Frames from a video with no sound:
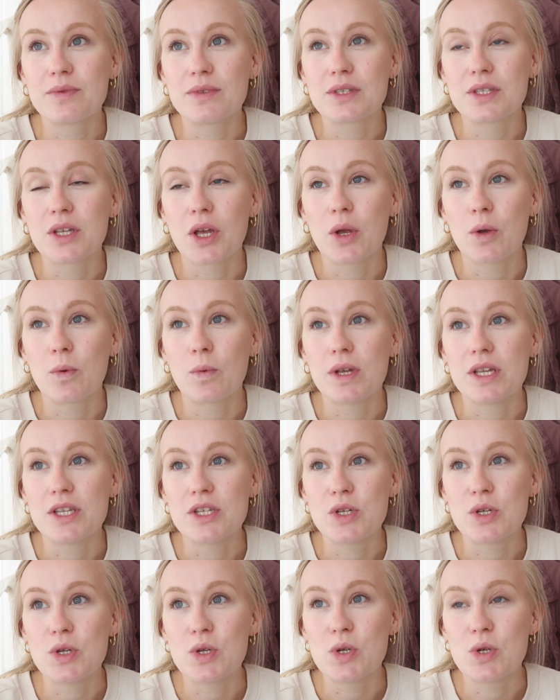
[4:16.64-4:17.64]
So
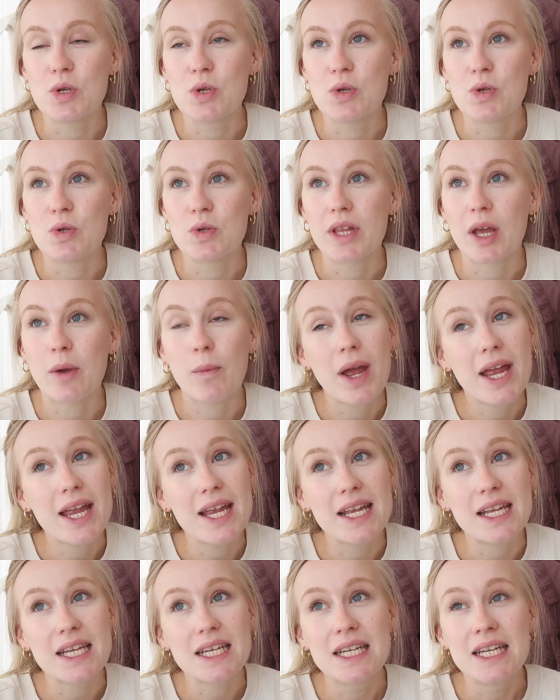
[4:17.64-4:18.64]
they
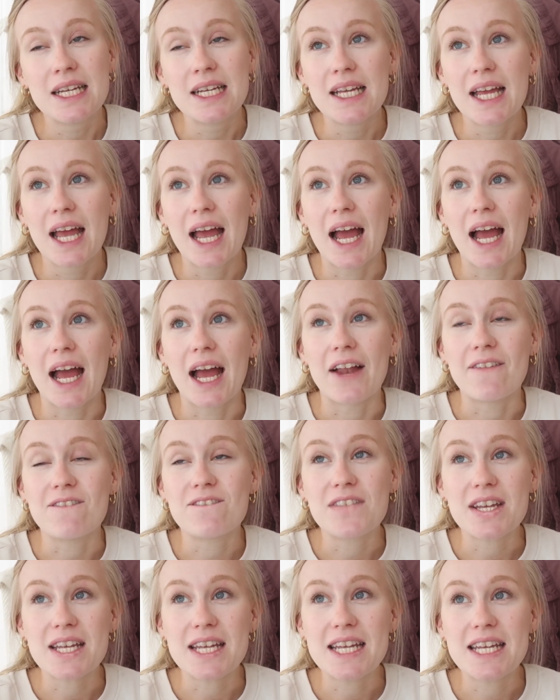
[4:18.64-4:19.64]
wake and
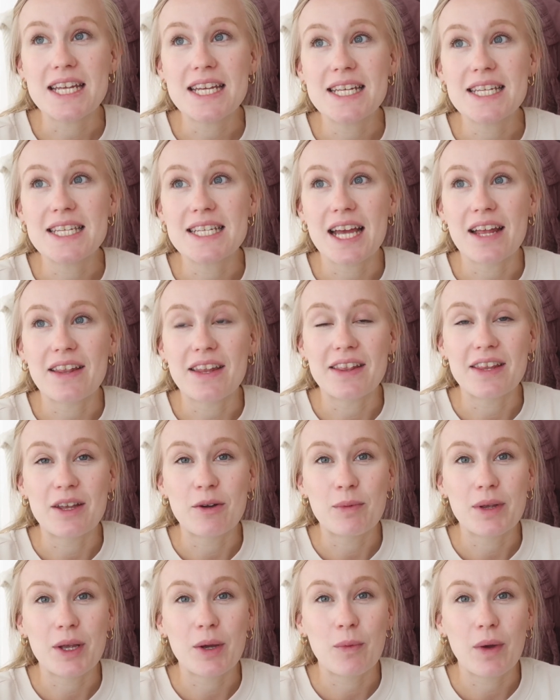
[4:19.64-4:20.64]
feed, and then
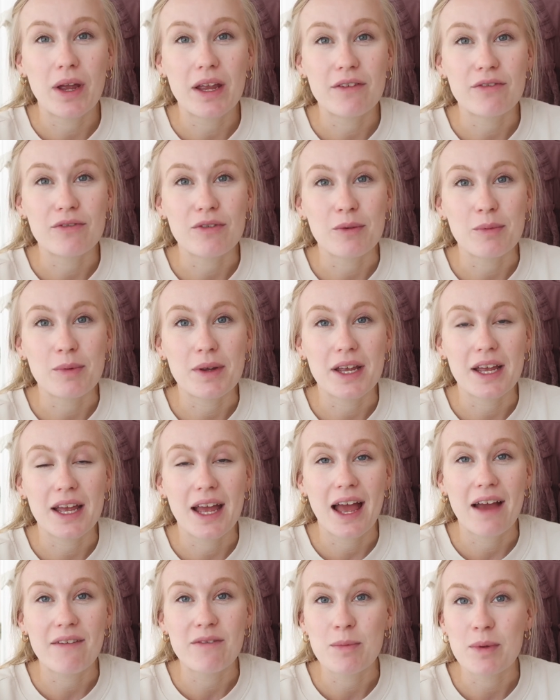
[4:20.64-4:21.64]
they'll be awake for a bit,
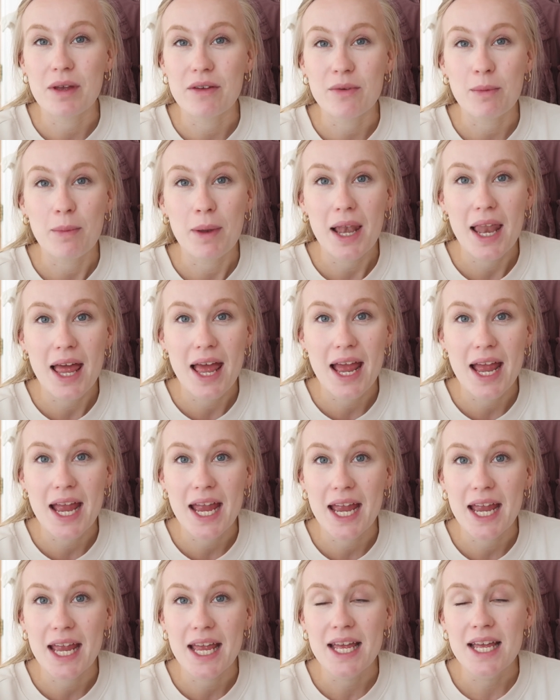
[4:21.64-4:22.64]
have a bit of a
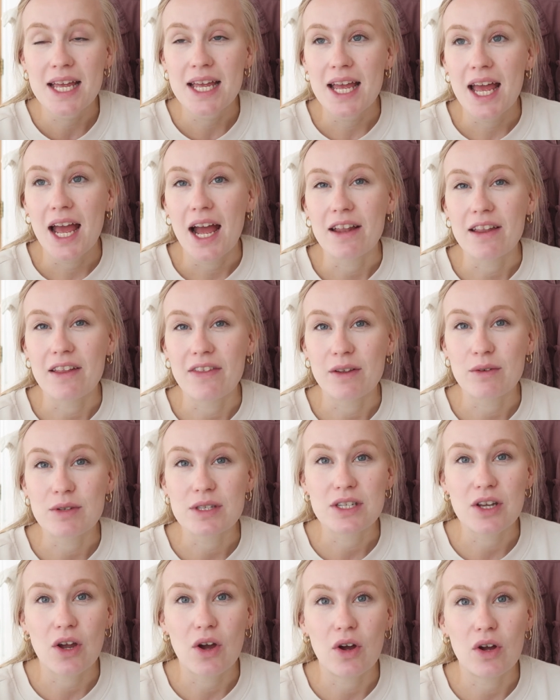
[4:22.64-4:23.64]
play, and then they'll
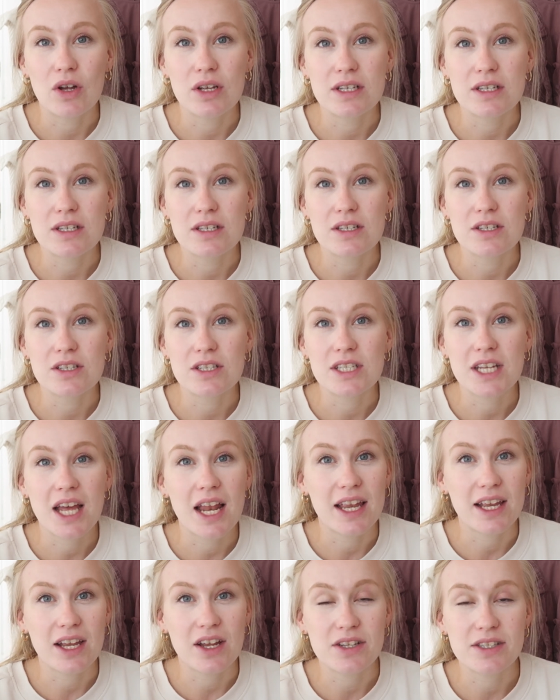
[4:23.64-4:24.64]
start
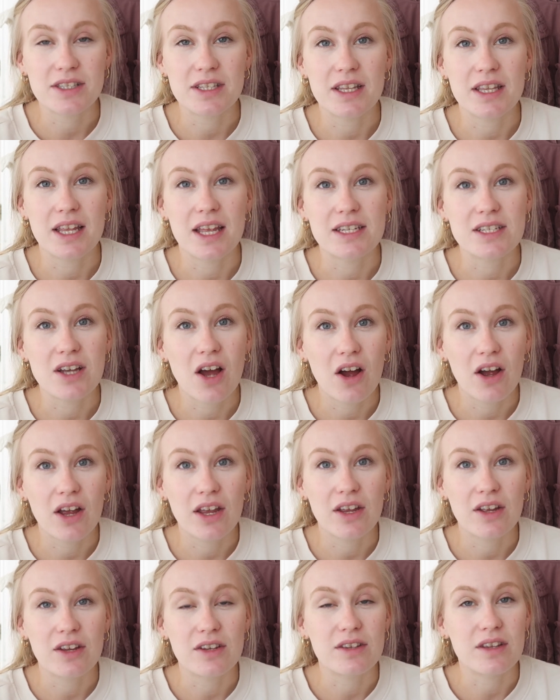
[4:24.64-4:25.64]
telling us that they're
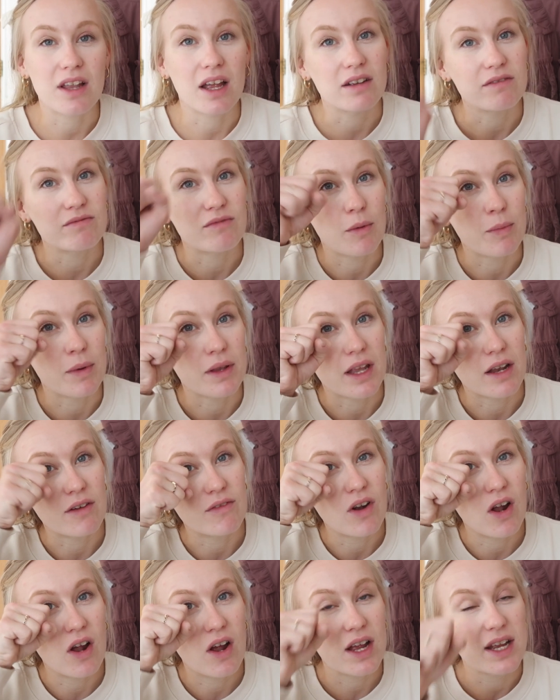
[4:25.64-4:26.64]
tired, like rubbing
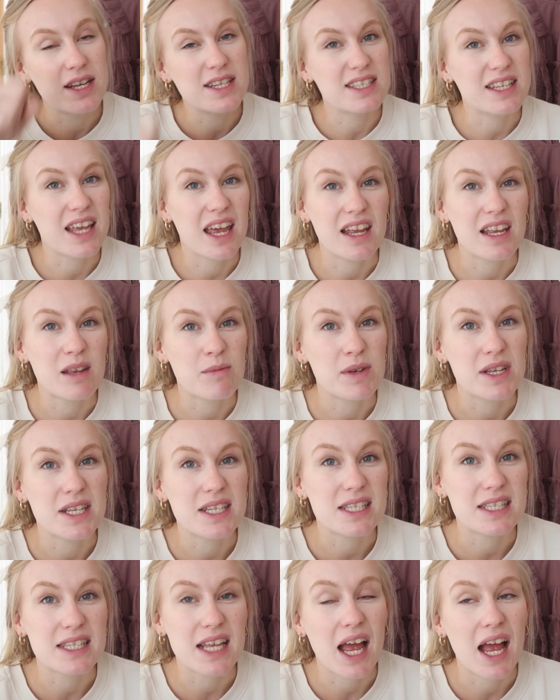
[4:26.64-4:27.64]
their eyes, getting a bit
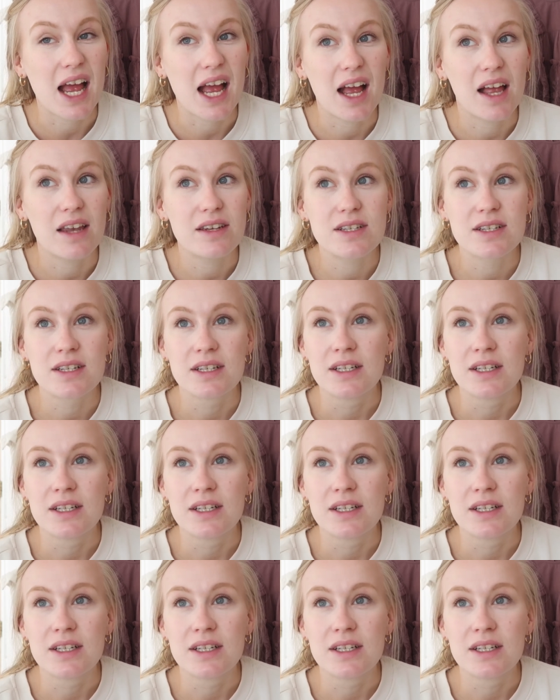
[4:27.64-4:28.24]
sad.